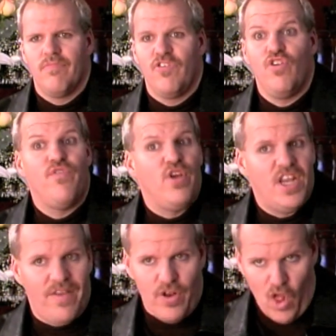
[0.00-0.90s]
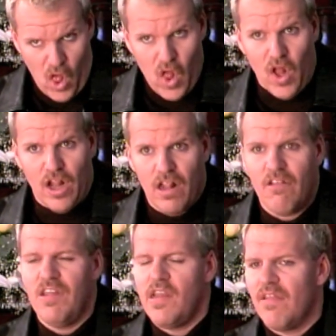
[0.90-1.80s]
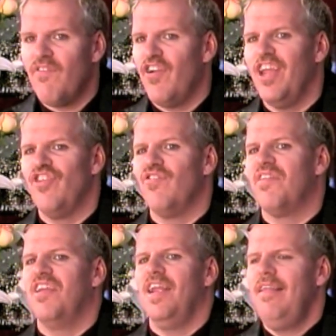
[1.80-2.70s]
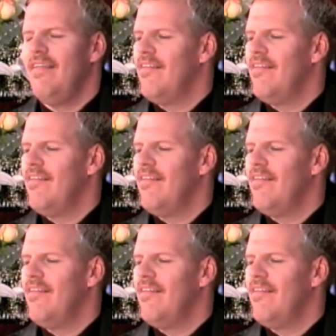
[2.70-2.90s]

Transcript: Interviewing David Hall. Well, that's very interesting.